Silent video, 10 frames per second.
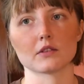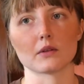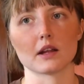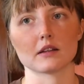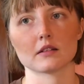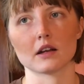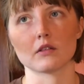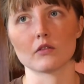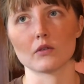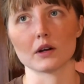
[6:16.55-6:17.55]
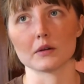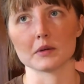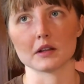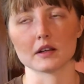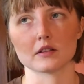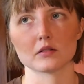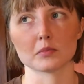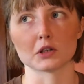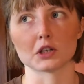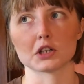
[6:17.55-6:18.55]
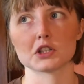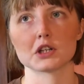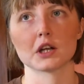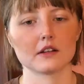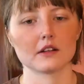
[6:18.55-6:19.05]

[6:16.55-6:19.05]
So that's kind of where we like splurge.